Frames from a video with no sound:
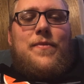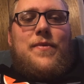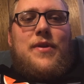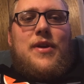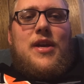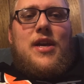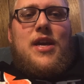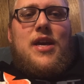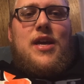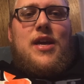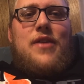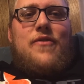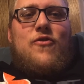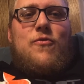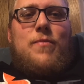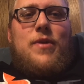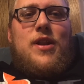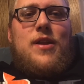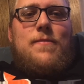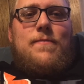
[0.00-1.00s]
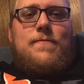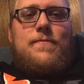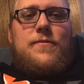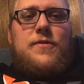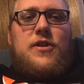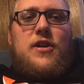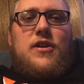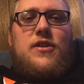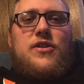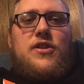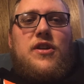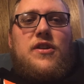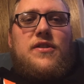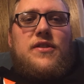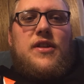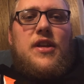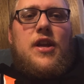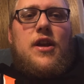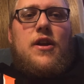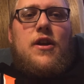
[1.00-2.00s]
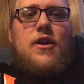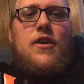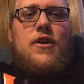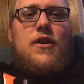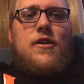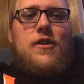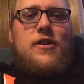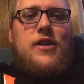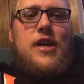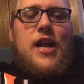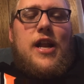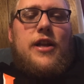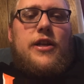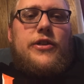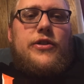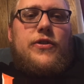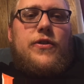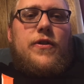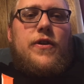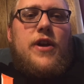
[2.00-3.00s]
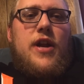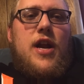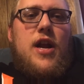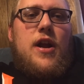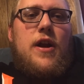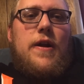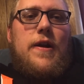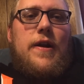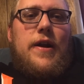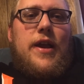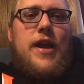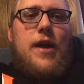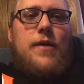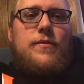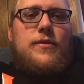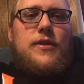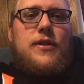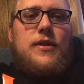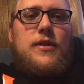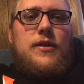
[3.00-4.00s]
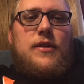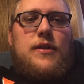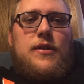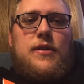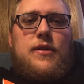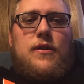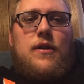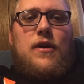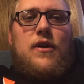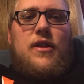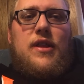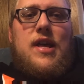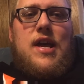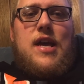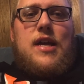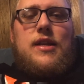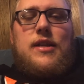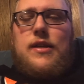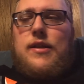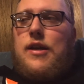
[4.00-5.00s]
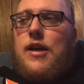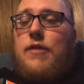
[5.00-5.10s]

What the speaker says: Hey everybody, Sean Johnson here, nerd dad extraordinaire, accountant, and all that,